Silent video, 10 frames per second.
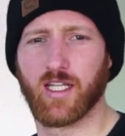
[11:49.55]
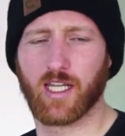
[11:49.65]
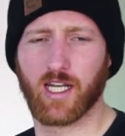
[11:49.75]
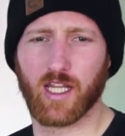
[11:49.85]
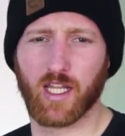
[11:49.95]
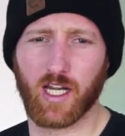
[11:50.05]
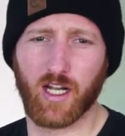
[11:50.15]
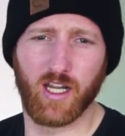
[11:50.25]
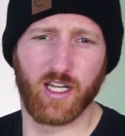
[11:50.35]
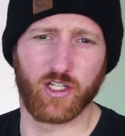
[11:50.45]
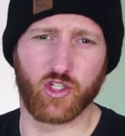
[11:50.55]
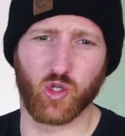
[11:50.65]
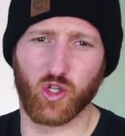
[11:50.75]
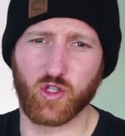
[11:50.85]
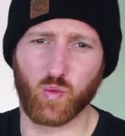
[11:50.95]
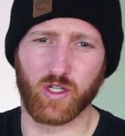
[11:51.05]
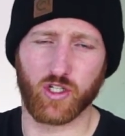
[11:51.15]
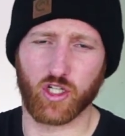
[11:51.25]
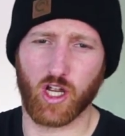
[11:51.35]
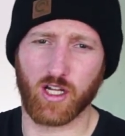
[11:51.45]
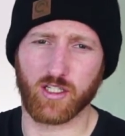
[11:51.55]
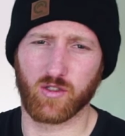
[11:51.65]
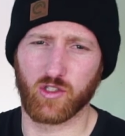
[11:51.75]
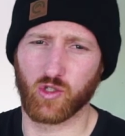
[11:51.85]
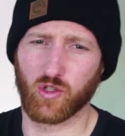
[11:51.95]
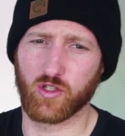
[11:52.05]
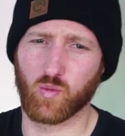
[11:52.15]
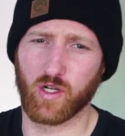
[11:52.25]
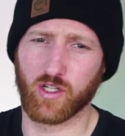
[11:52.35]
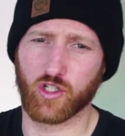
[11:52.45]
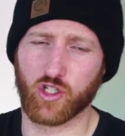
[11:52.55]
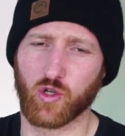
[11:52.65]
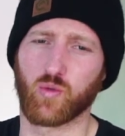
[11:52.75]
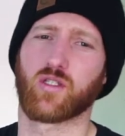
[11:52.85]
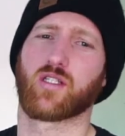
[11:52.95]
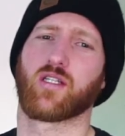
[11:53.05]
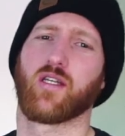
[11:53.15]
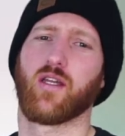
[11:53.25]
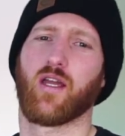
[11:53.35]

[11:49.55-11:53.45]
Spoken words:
Get out there, enjoy those winter shots, enjoy those winter shoots,